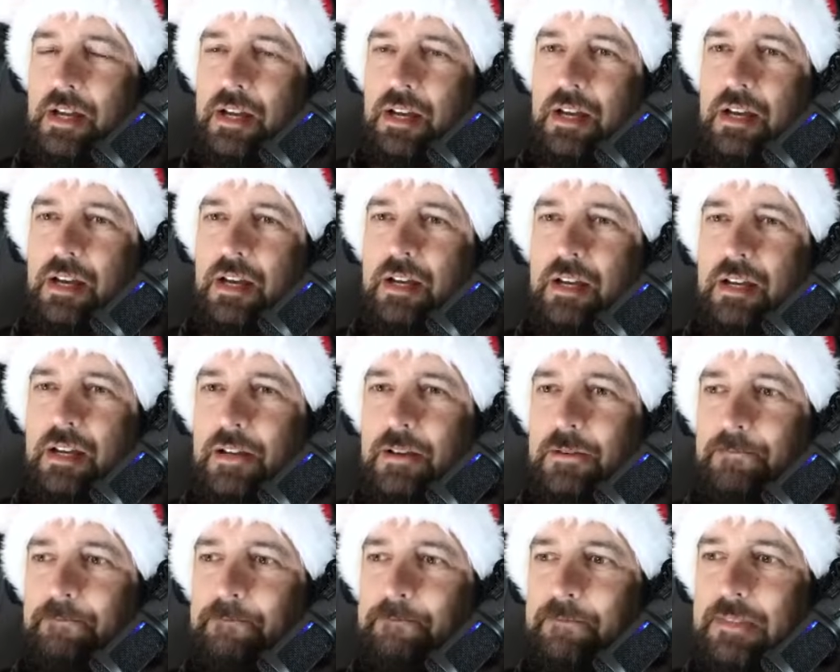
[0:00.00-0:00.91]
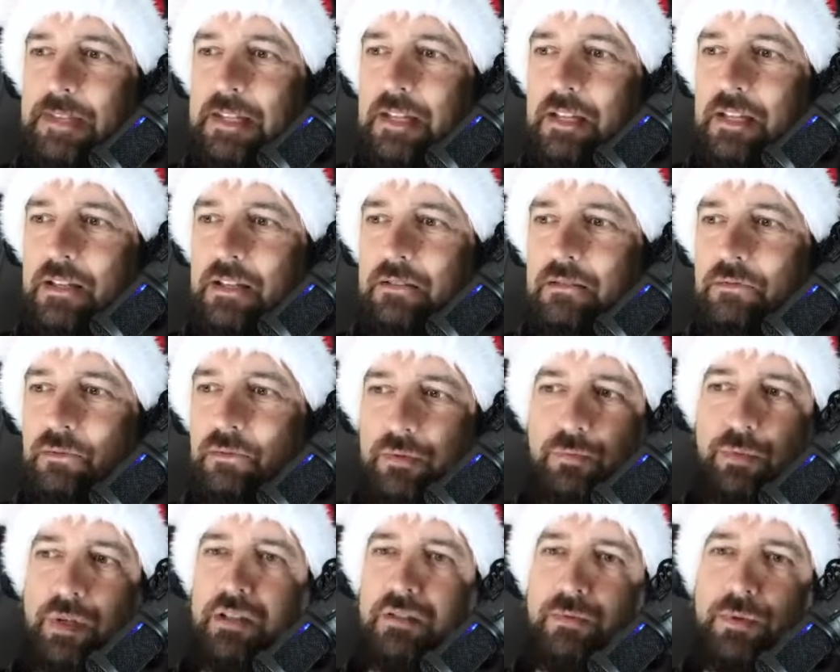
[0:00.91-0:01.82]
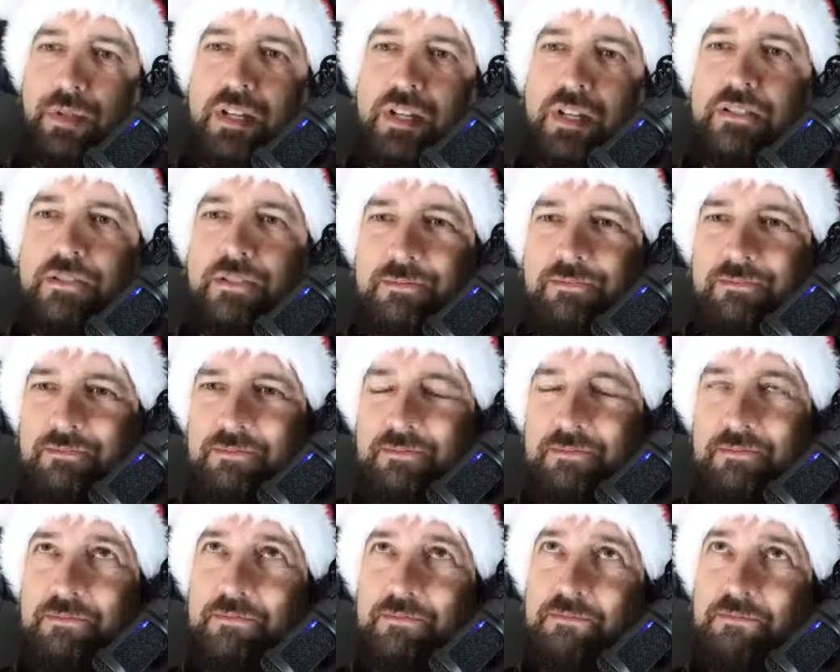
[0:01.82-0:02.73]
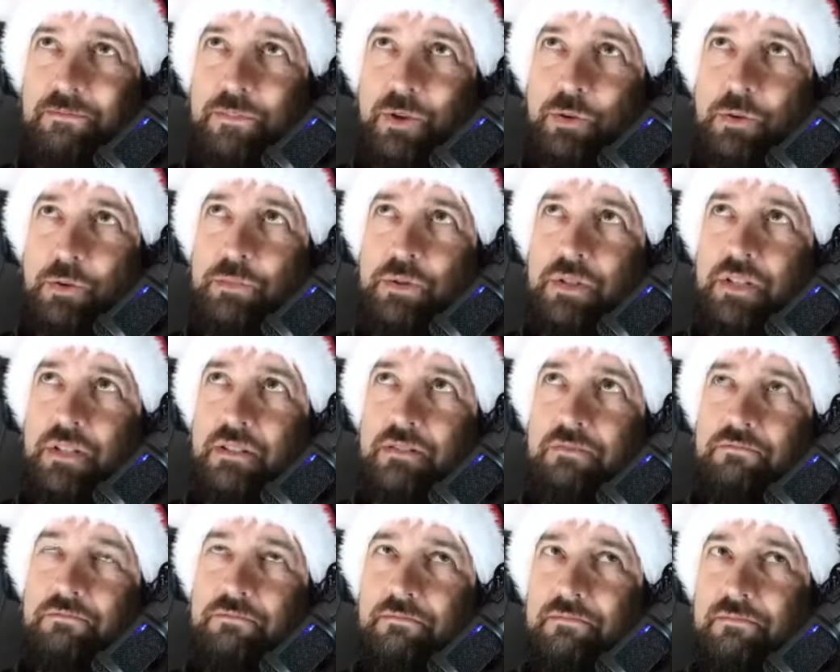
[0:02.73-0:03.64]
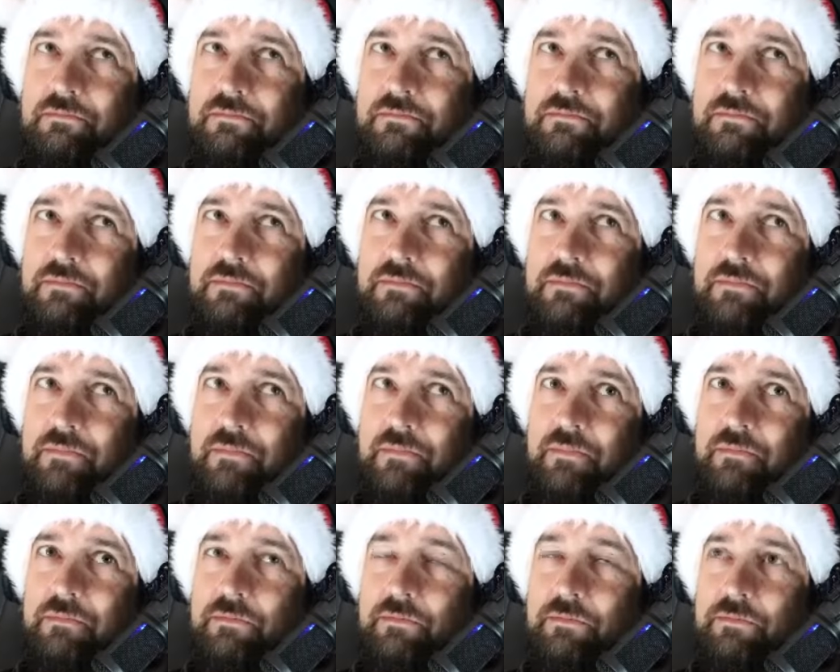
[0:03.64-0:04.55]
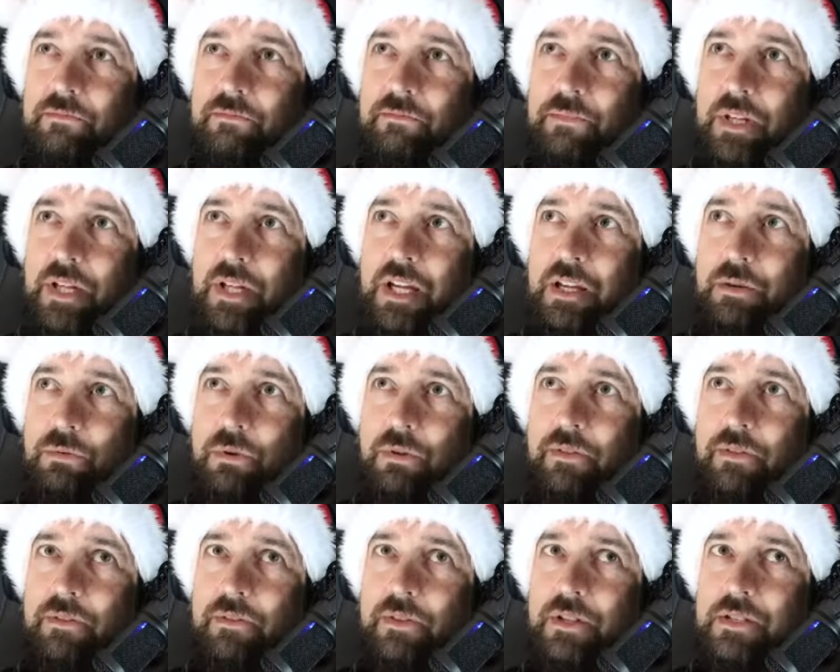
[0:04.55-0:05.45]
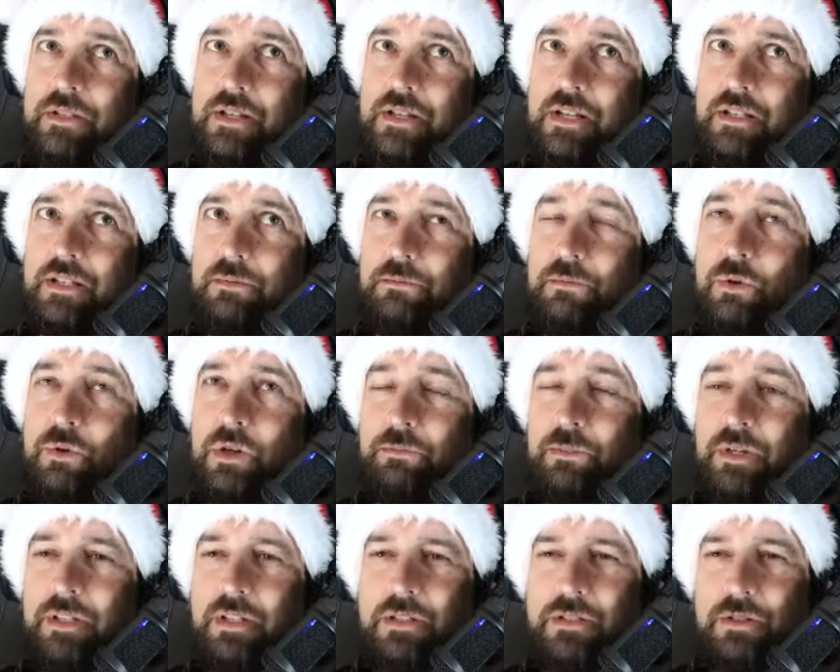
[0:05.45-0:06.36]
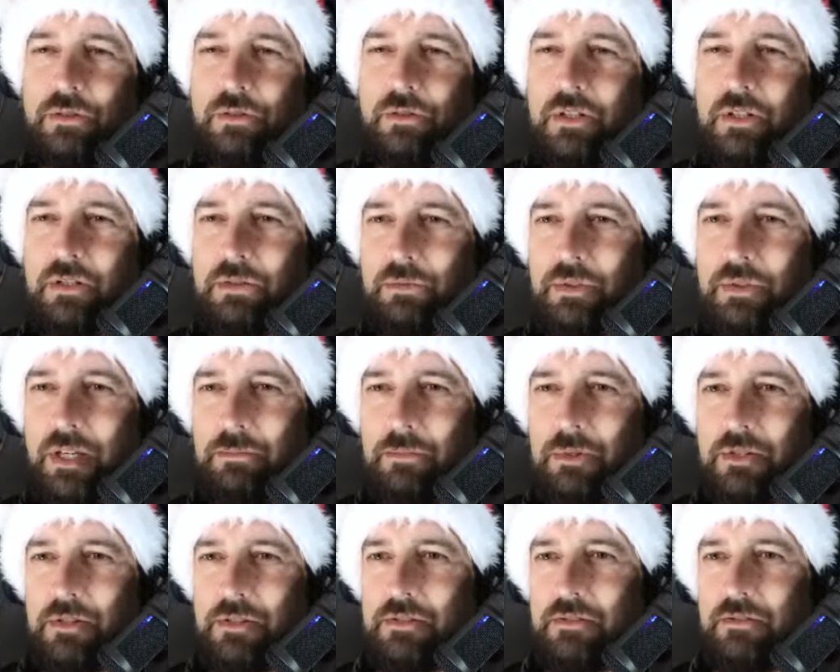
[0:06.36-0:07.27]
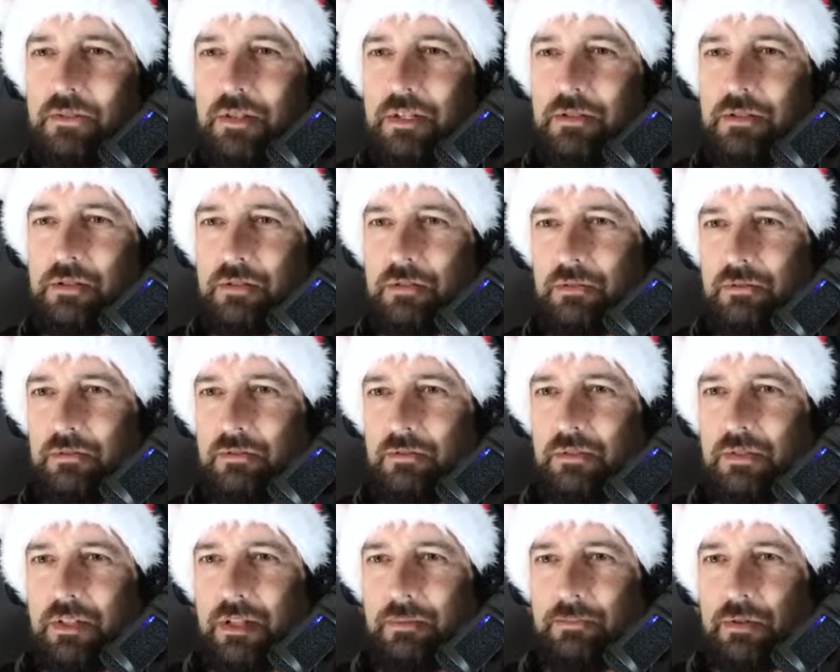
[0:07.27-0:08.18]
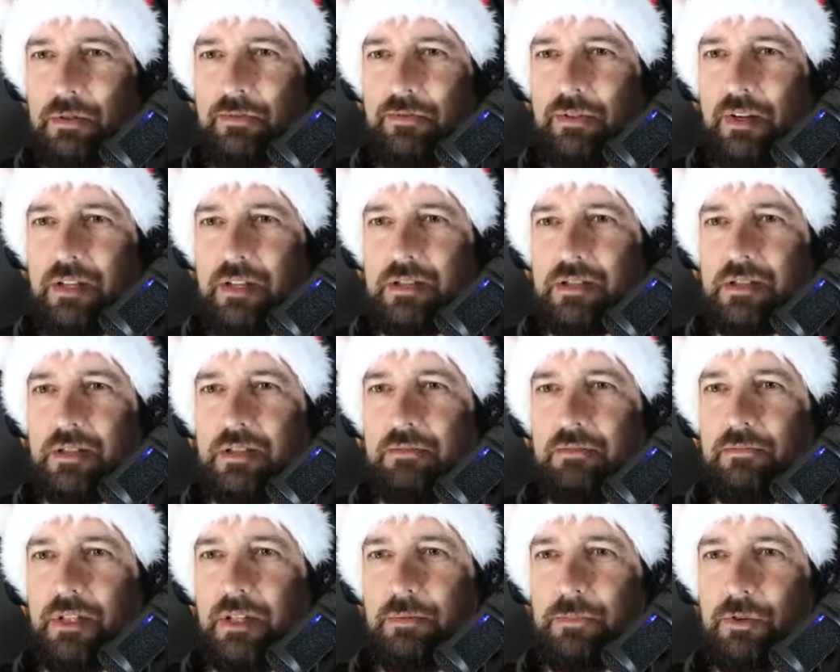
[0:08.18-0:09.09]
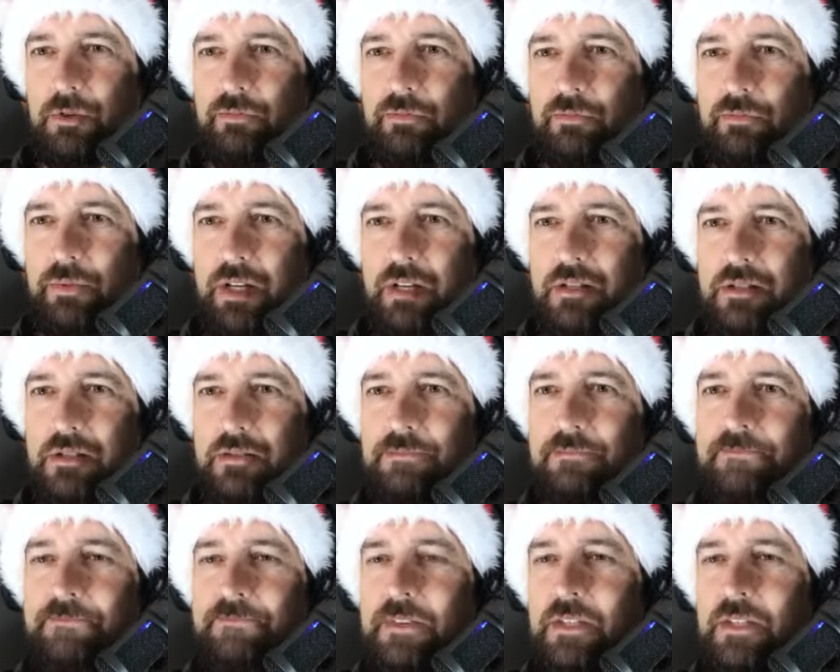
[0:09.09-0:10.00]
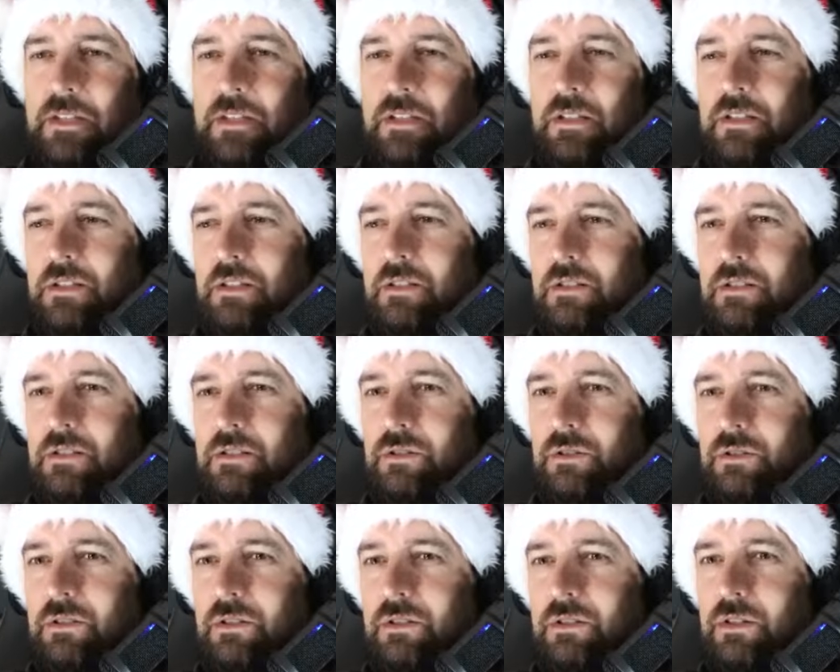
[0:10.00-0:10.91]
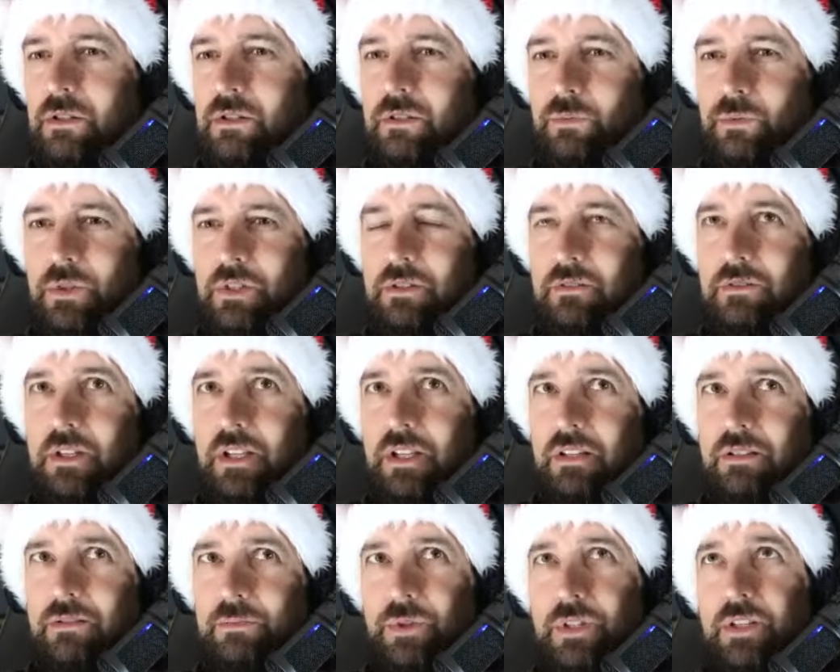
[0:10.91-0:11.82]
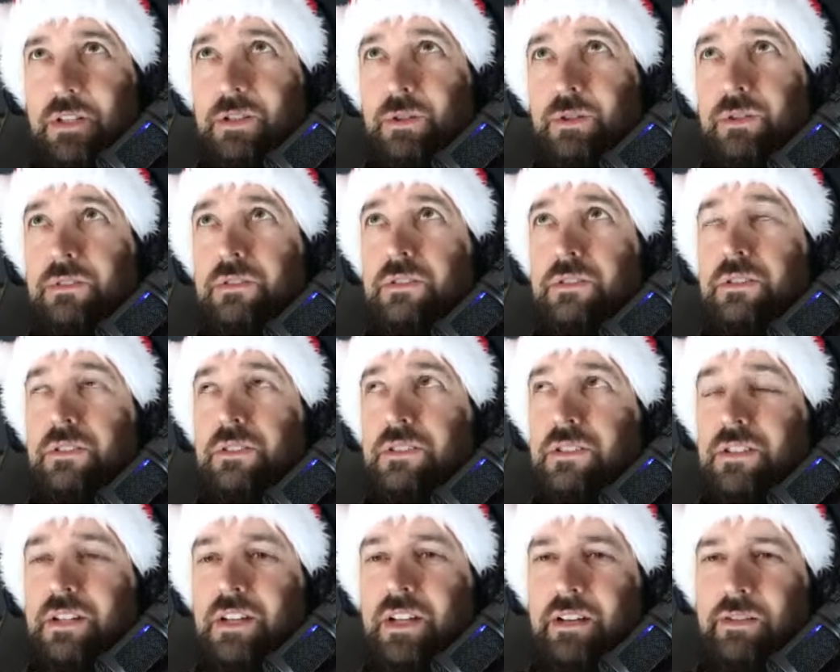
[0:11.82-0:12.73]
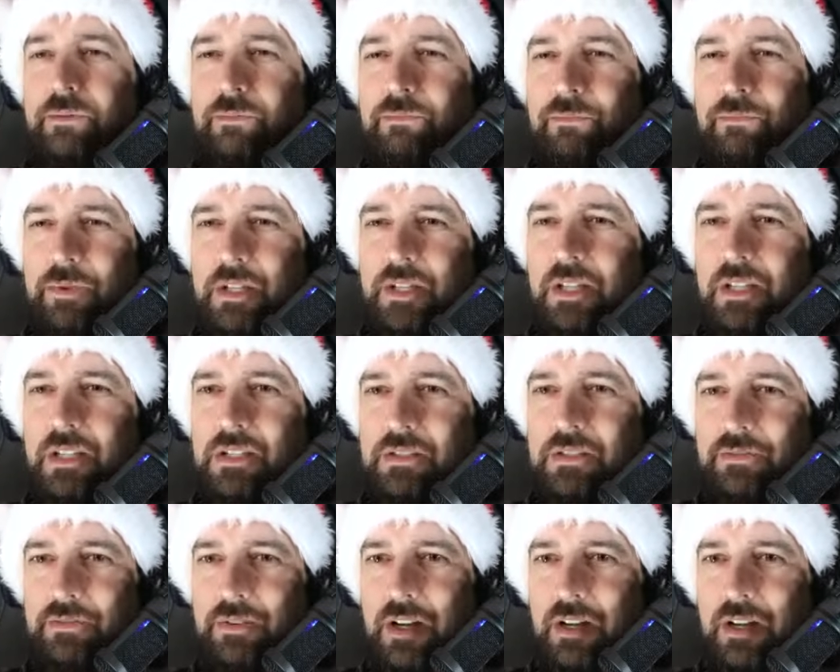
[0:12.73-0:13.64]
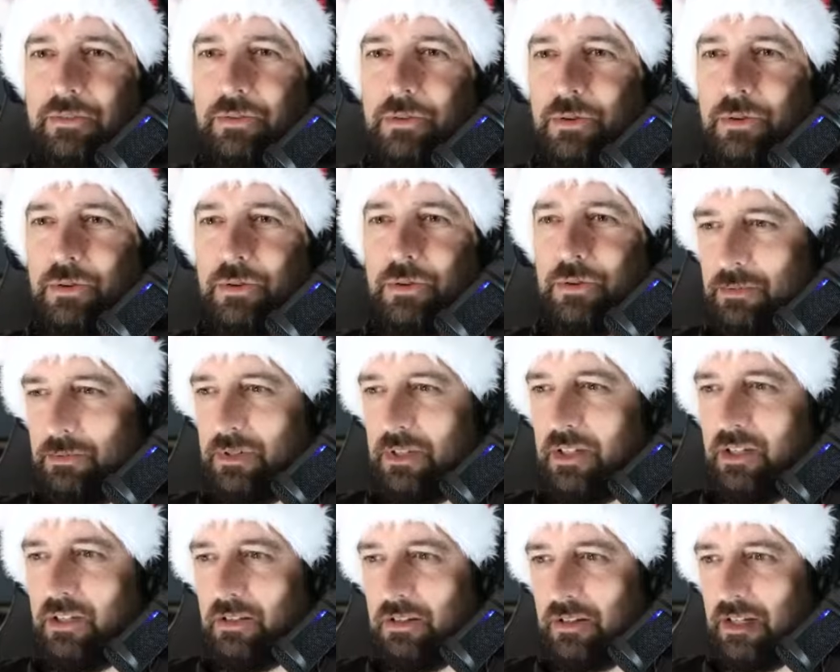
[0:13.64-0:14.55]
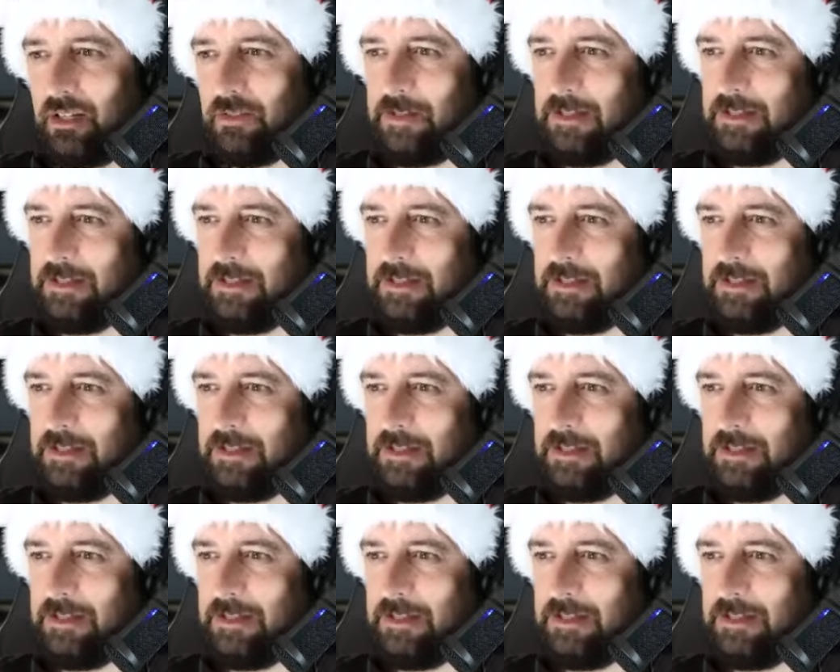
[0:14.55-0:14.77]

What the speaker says: Um, well, we can probably play with this data more, but it's only two numbers, right? So number of files and number of bytes. It's not a lot. We cannot have P95, for example, here, right?